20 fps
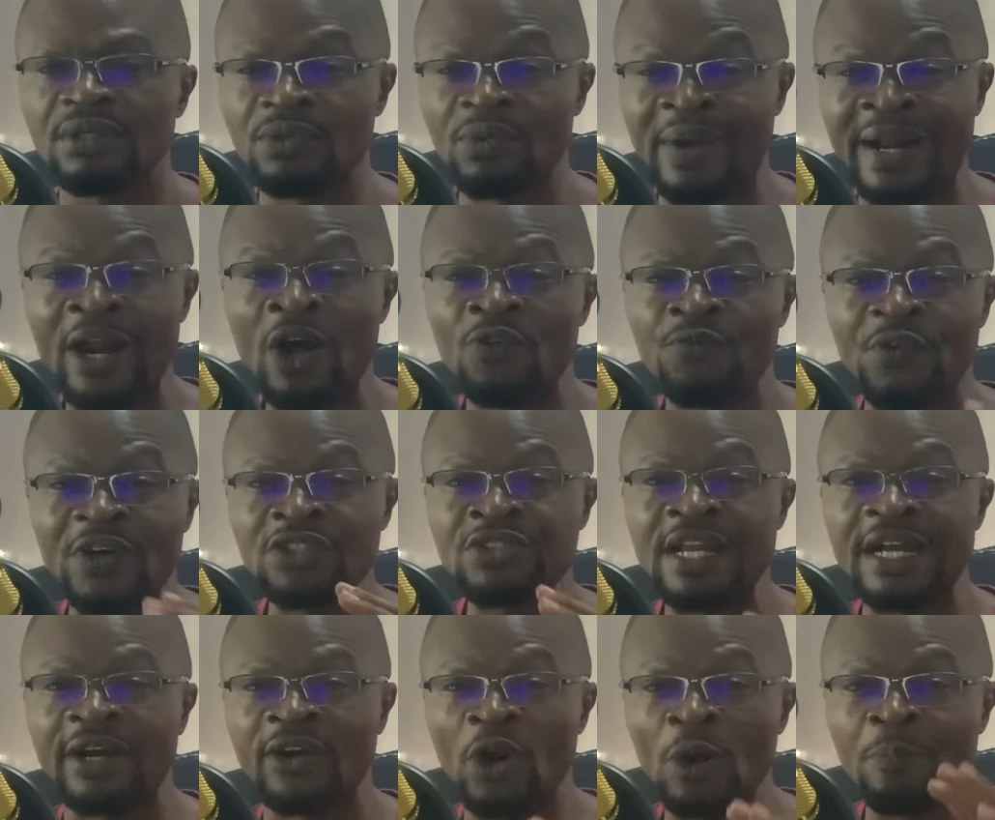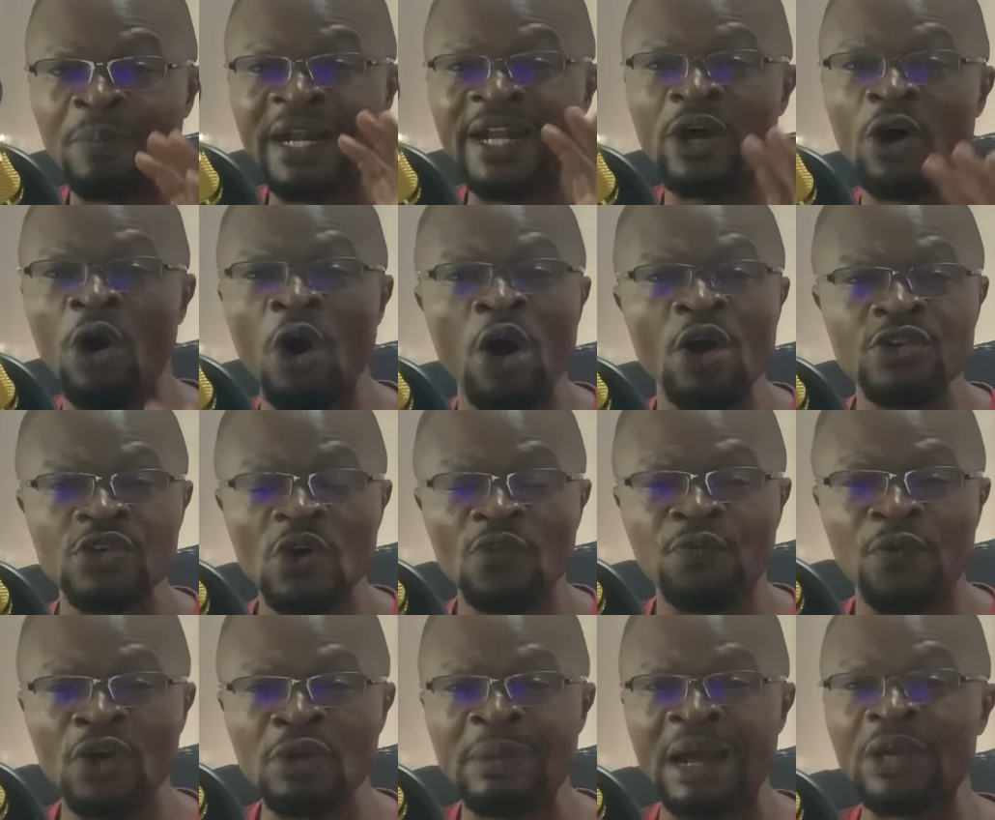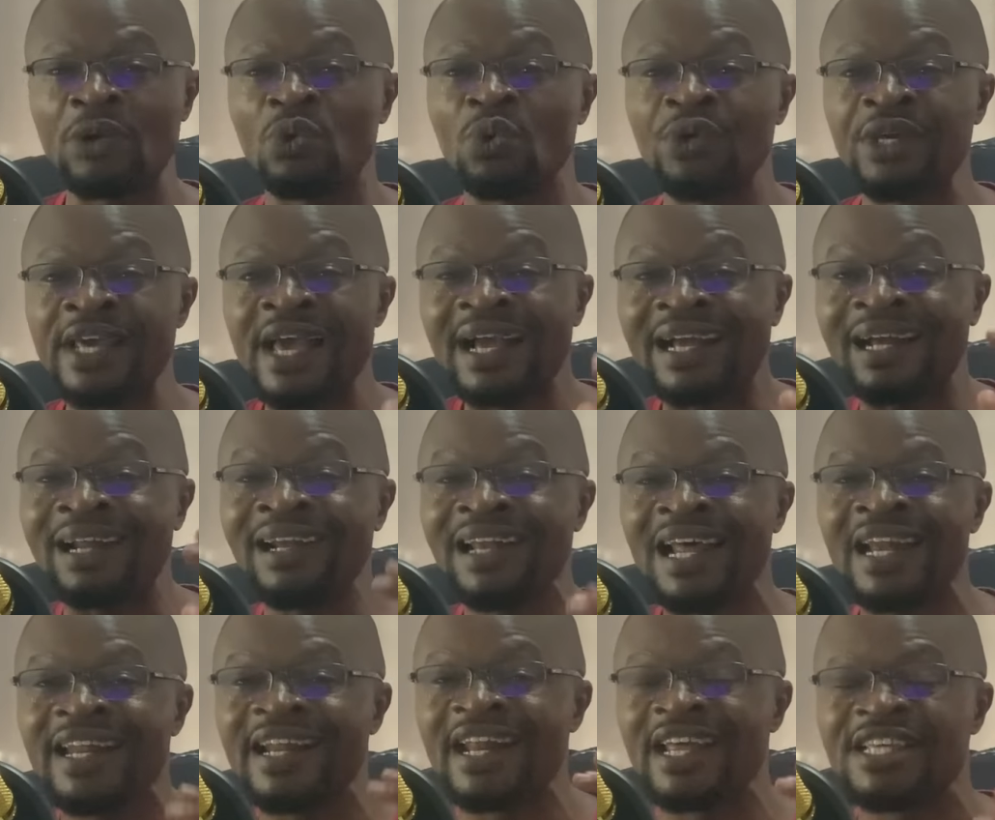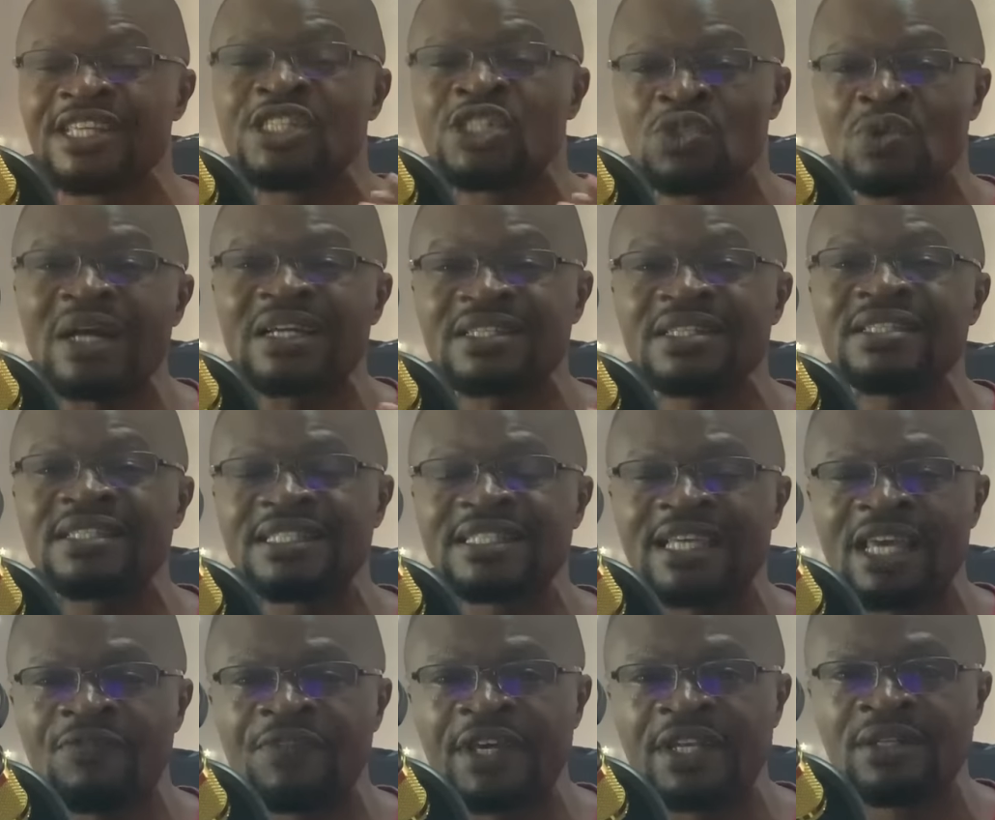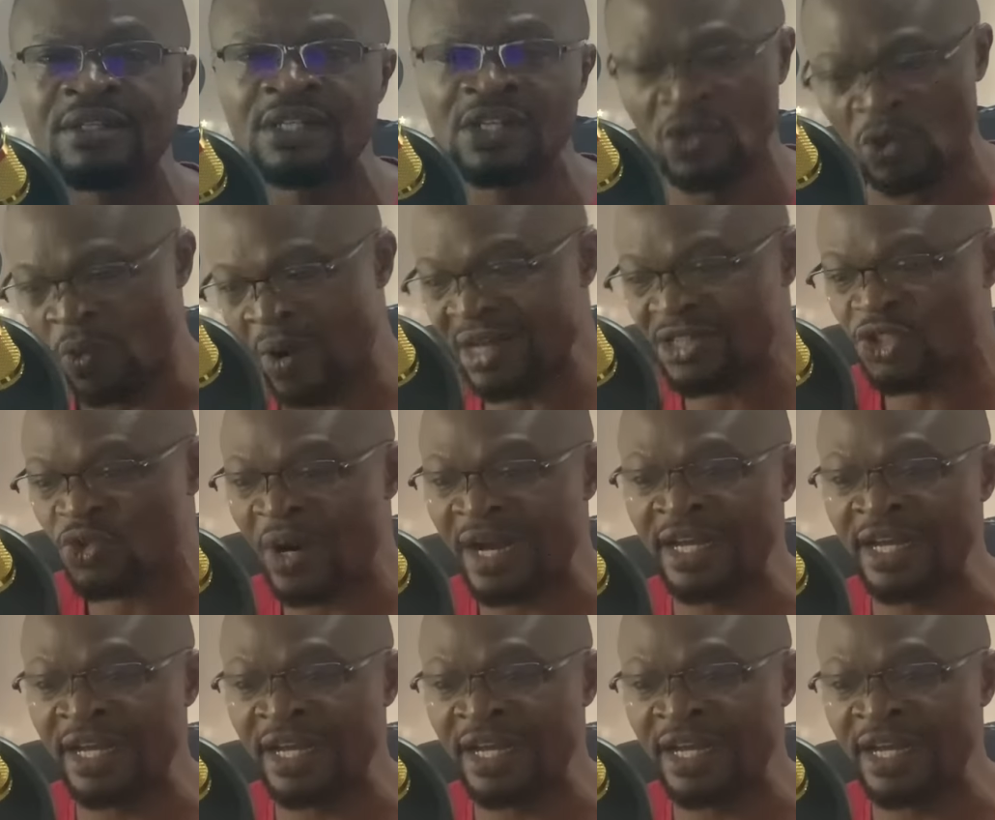Rather unfortunately, I cannot play the audio for you, but you could hear clearly the instructions he's giving. whilst